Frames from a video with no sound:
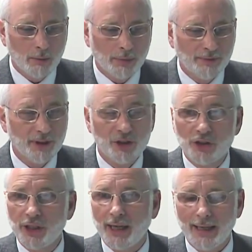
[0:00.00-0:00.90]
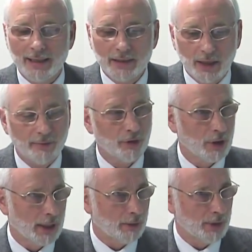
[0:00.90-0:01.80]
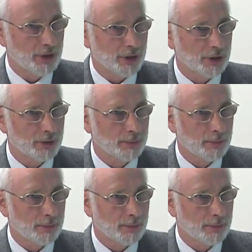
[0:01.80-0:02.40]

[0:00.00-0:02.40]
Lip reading: proficiency in several languages.